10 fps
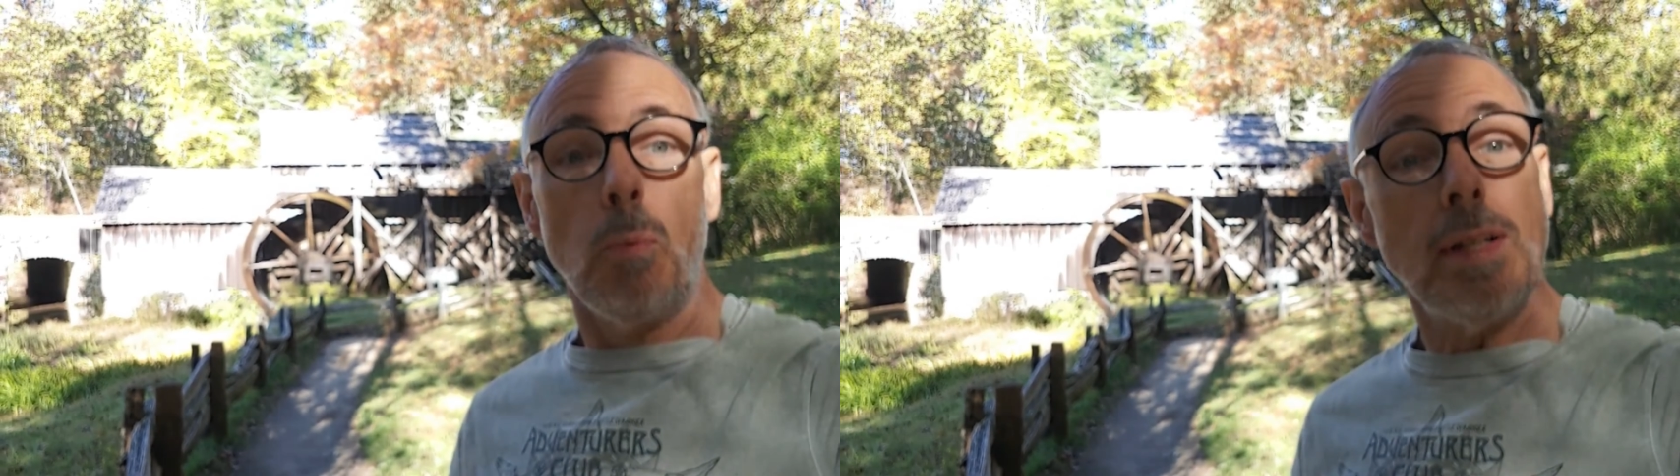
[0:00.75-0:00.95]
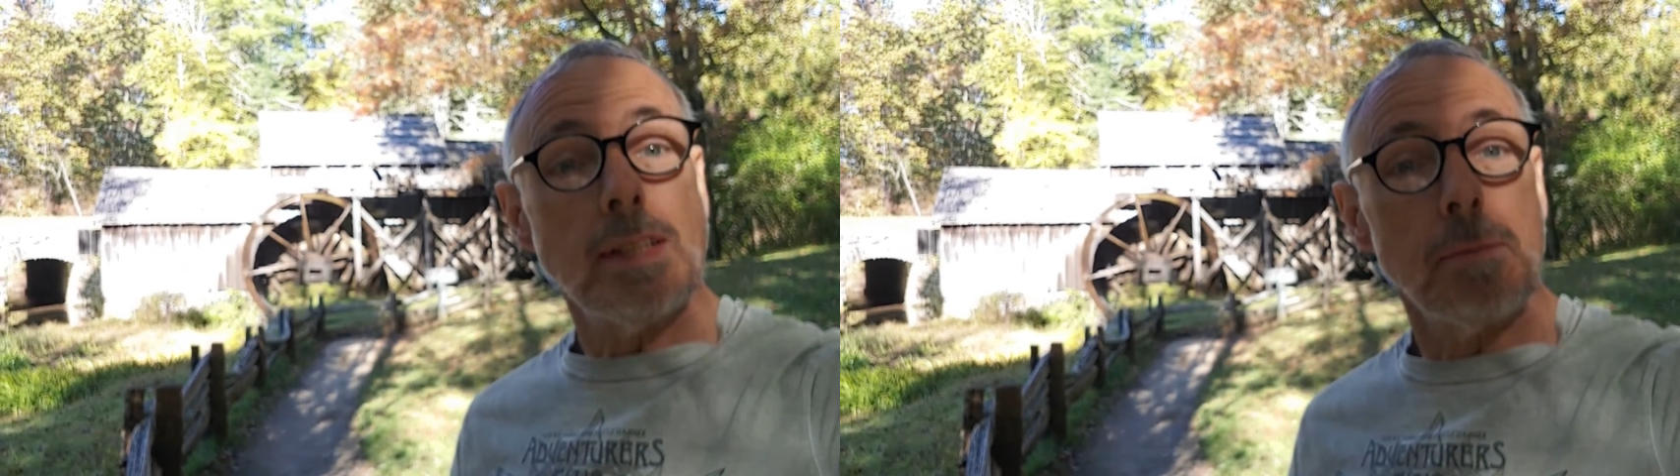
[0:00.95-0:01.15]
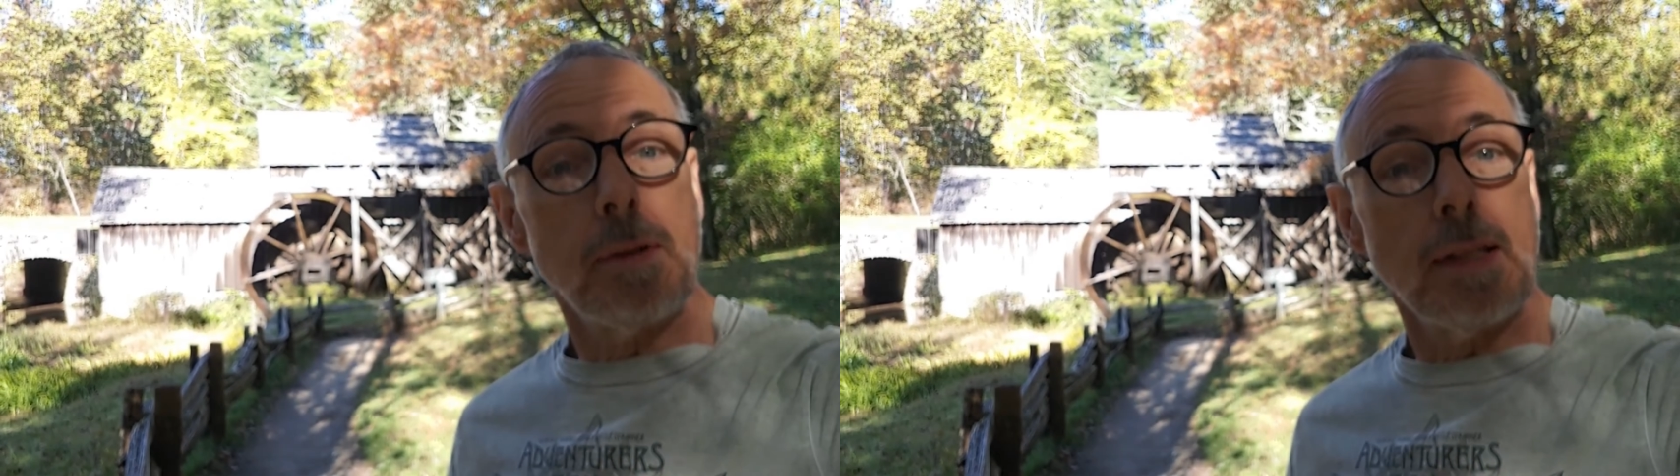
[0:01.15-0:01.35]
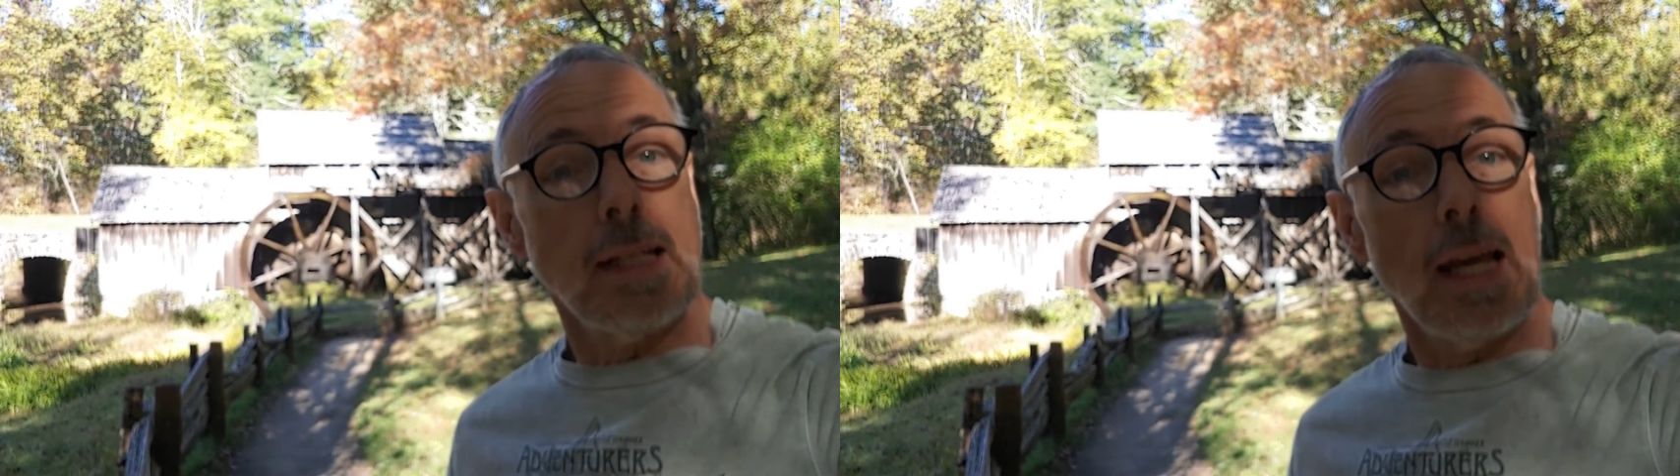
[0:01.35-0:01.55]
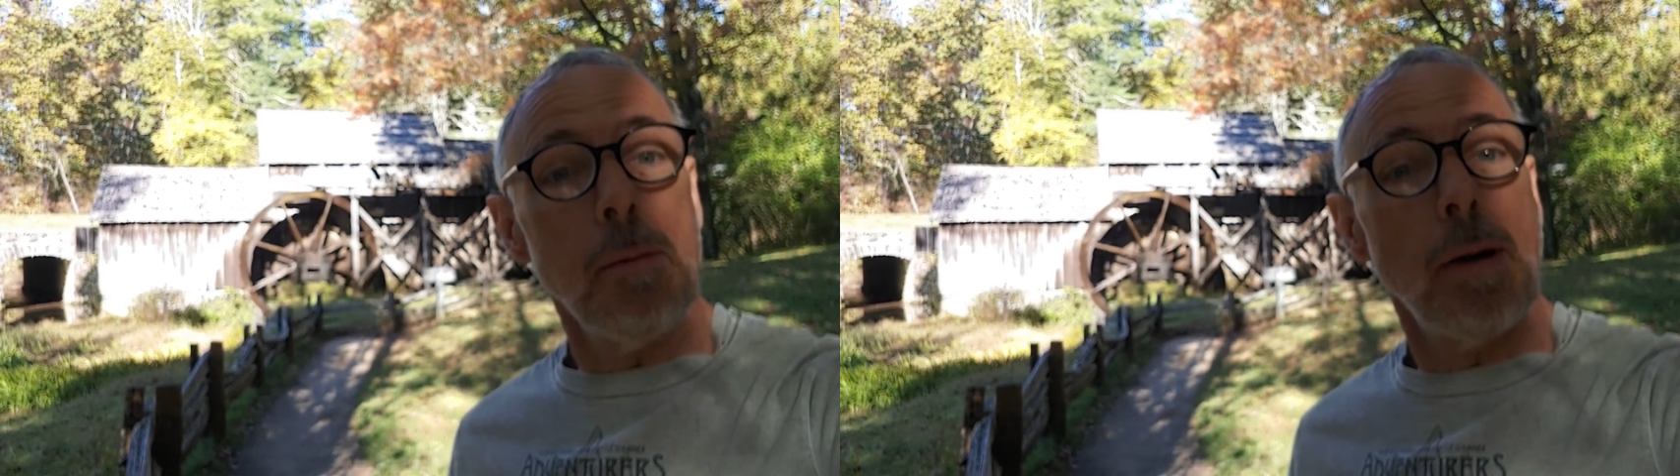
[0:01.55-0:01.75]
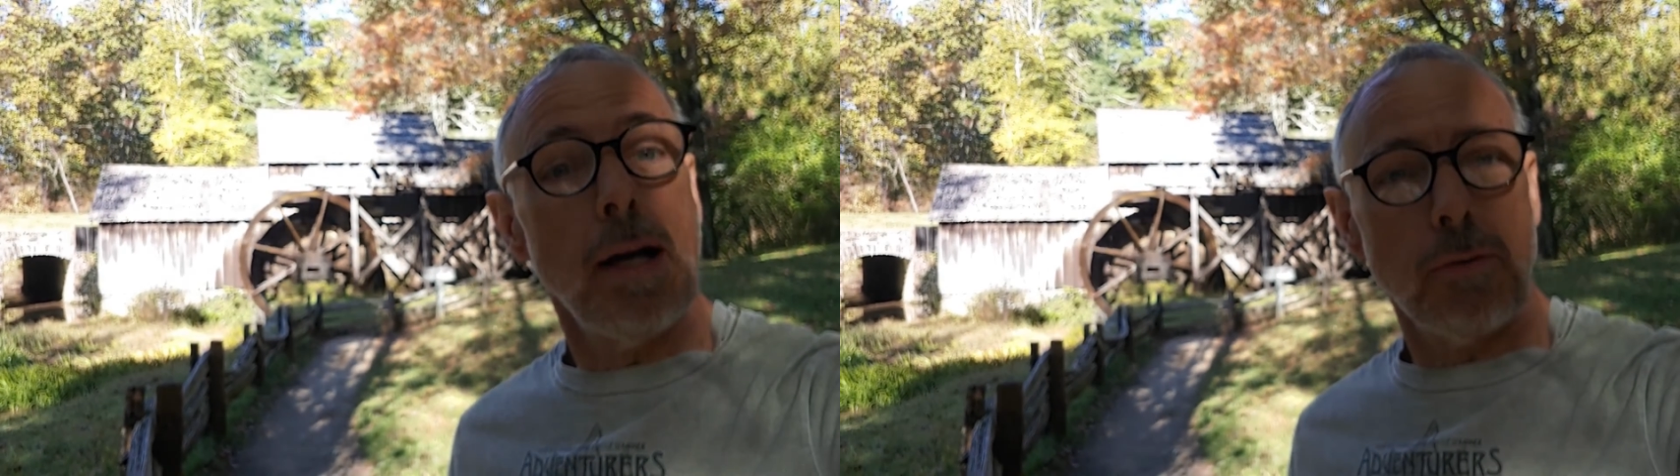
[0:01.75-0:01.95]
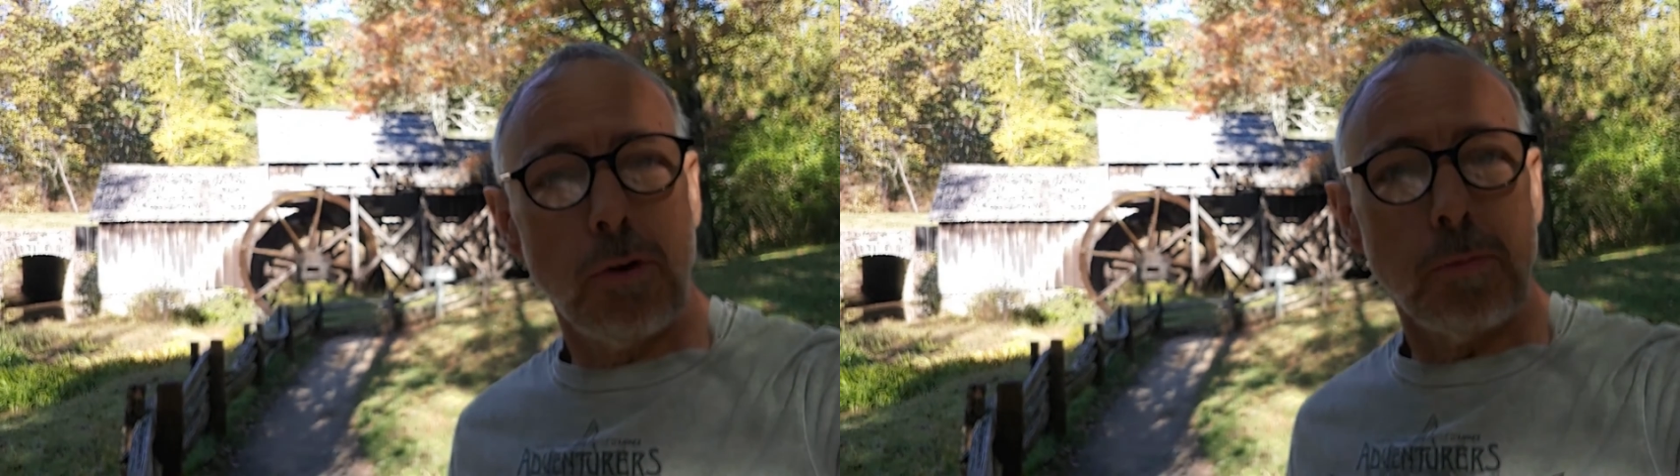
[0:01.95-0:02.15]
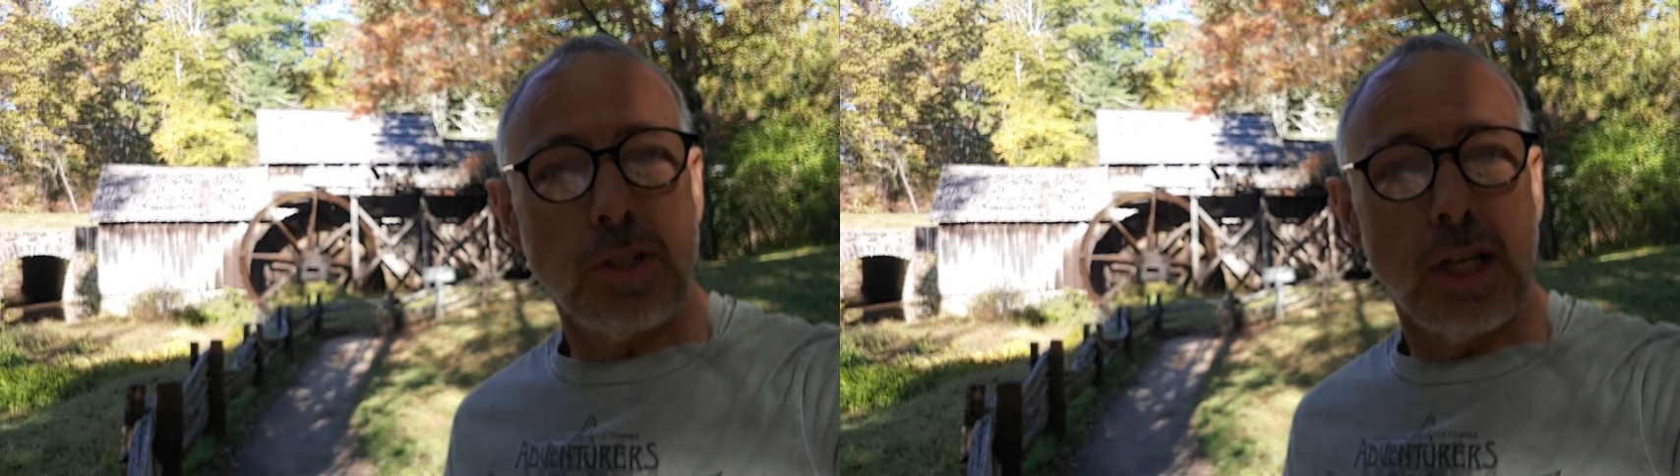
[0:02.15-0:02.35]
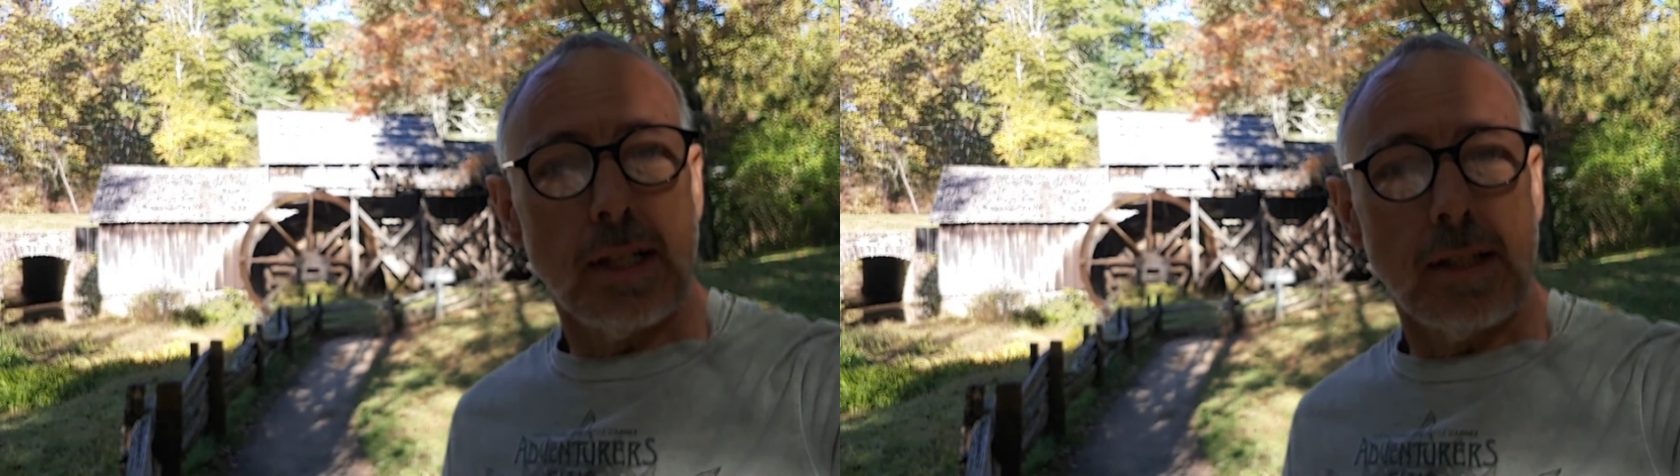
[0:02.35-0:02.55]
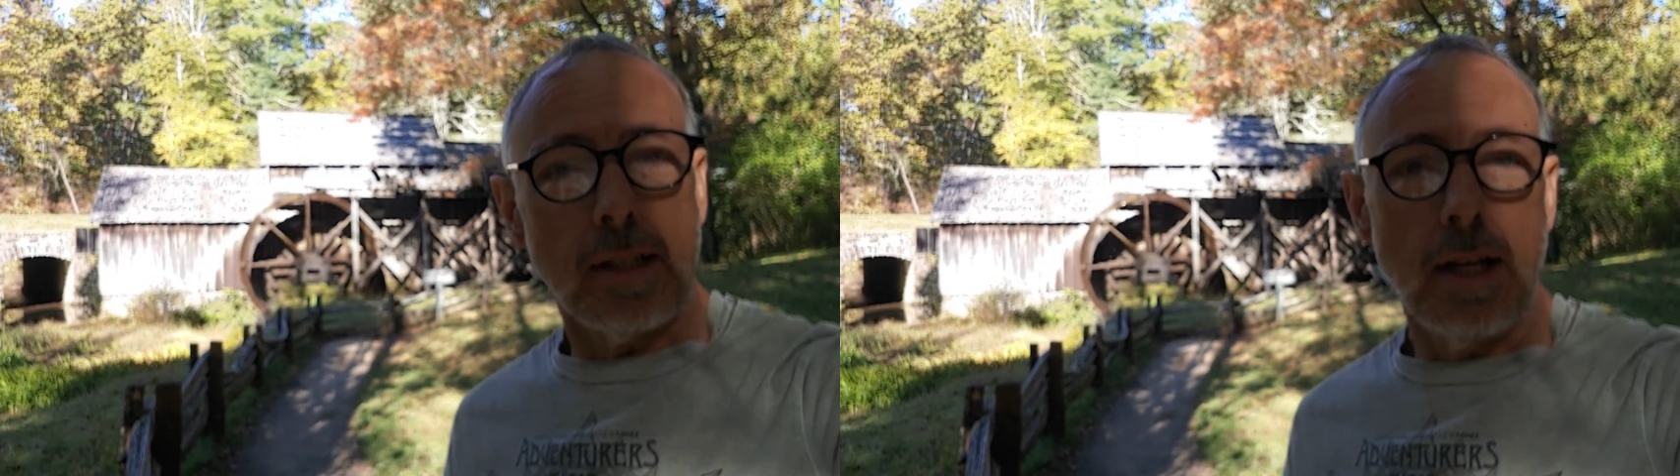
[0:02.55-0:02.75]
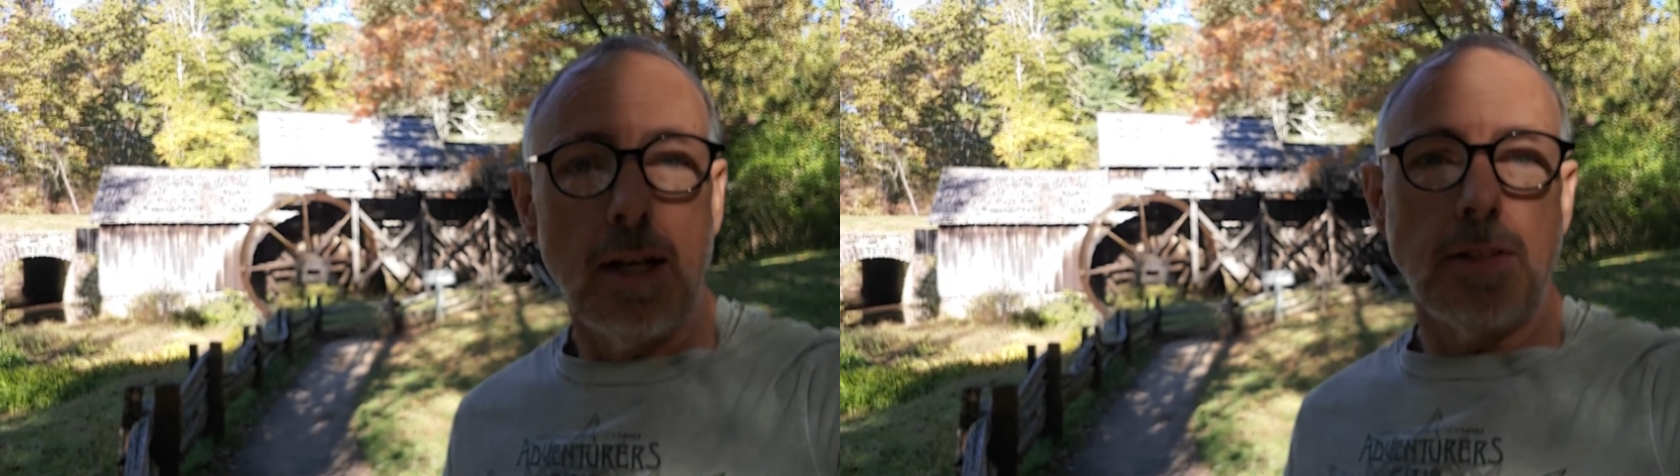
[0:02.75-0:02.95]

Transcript: Welcome to the Camp Hike Roam channel.